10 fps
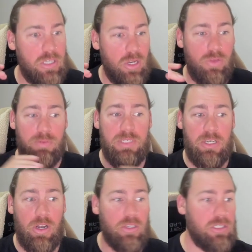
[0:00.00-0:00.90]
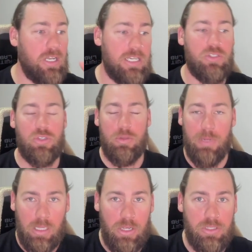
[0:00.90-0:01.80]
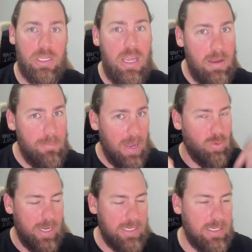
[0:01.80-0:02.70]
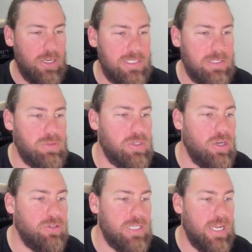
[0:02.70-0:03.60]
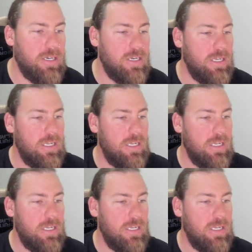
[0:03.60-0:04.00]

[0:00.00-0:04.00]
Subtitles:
Illuvium 0 looks like it's super close, but we'll get to those as we scroll down.